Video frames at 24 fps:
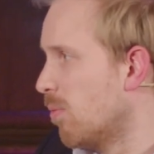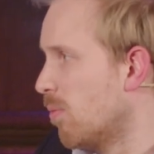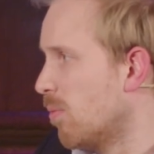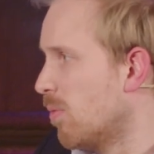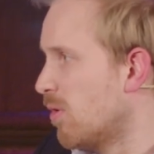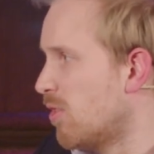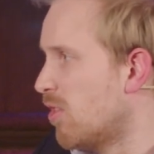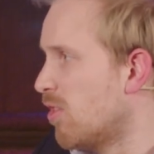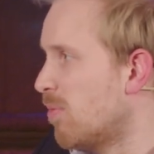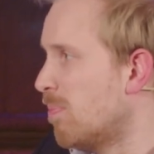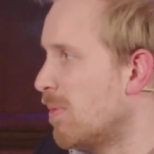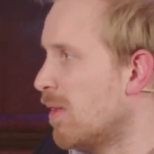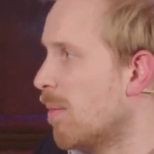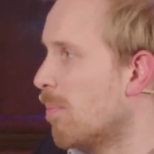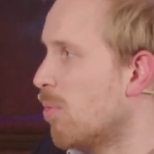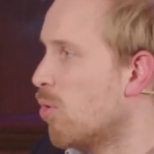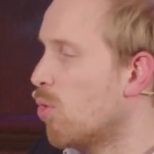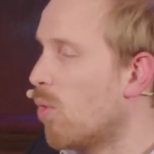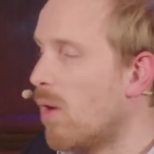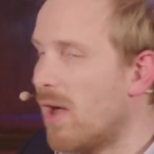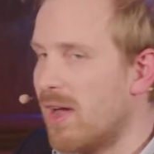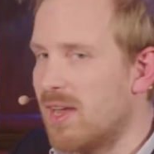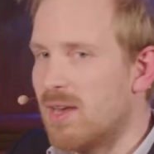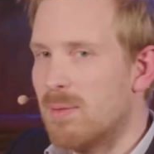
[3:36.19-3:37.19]
which has become
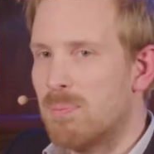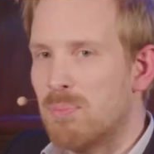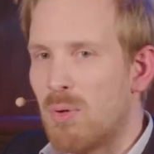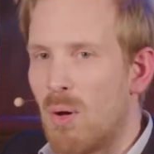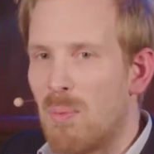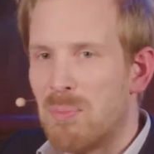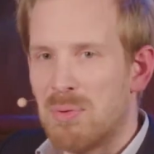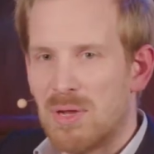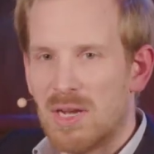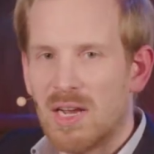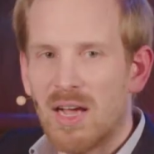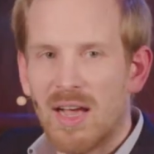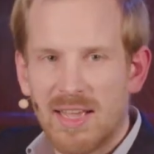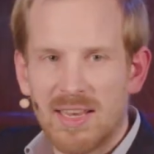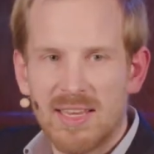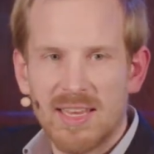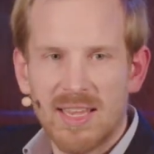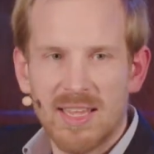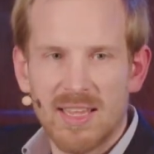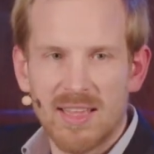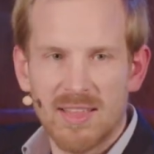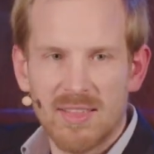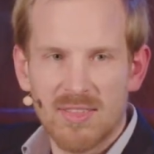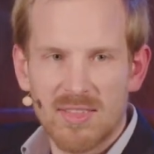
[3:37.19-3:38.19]
quite a popular
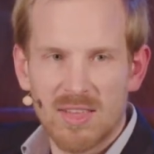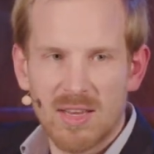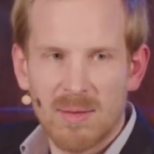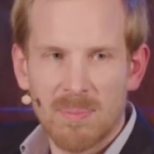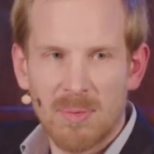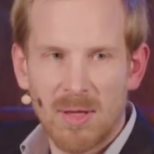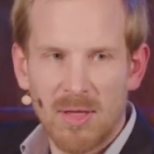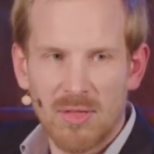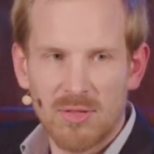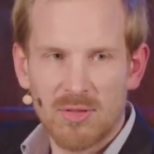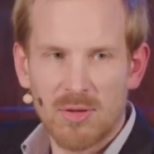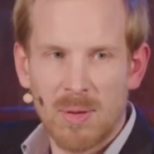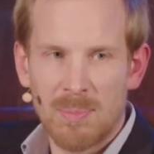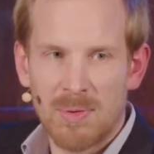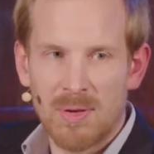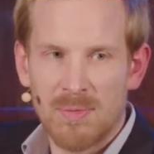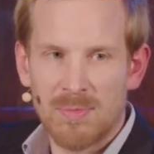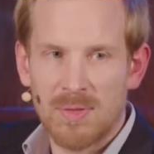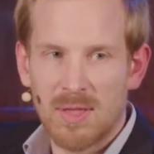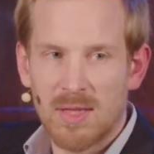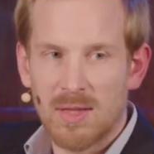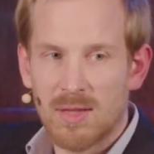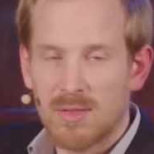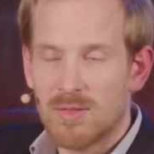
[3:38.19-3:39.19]
idea in the past couple
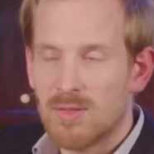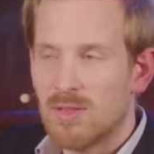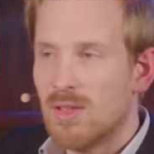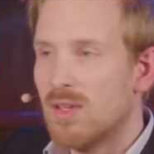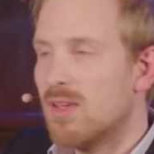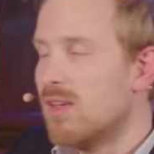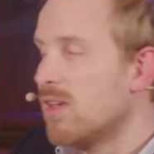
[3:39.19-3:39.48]
of years,